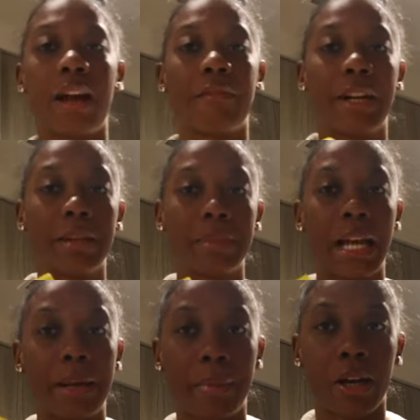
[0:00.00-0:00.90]
I randomly
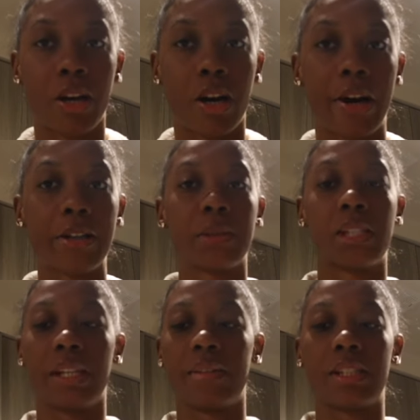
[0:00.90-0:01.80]
had in my car. I was supposed
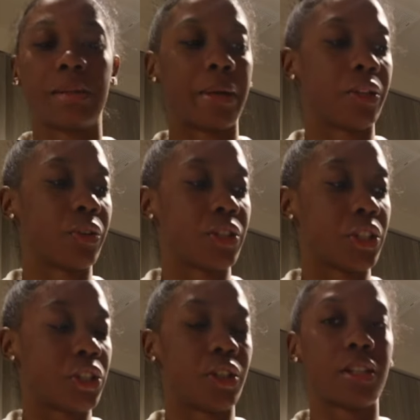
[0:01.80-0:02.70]
to give this to my little
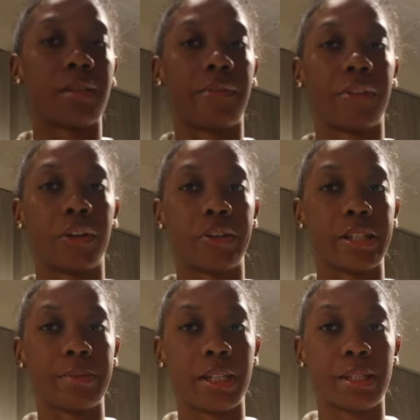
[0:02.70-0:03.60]
sisters for
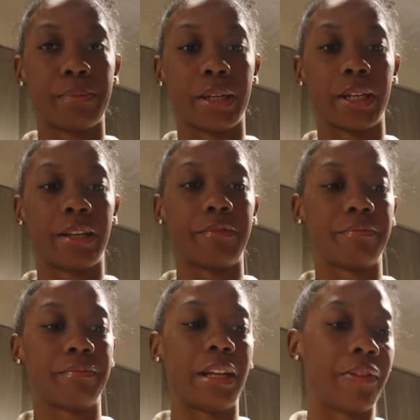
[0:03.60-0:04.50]
Christmas,
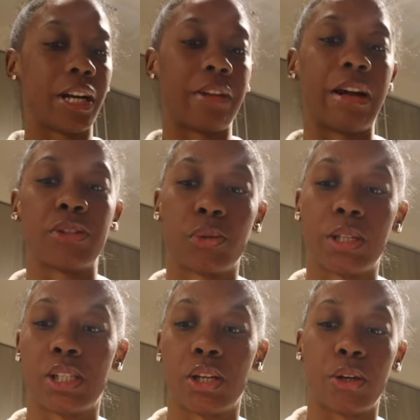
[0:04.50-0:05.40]
but never got around to
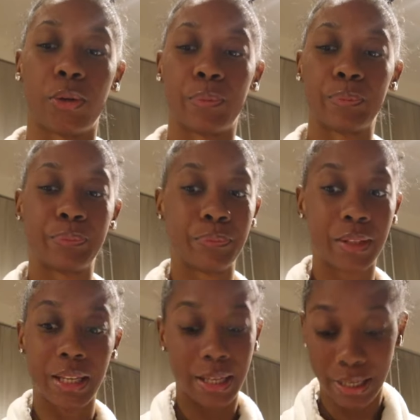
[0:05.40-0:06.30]
it, so
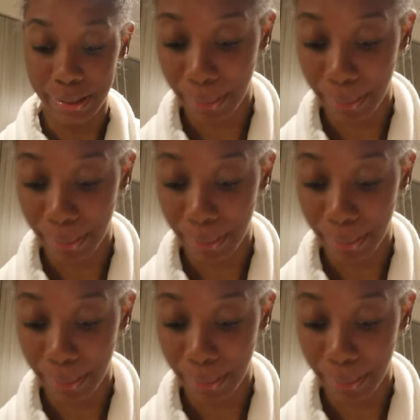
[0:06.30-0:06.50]
it's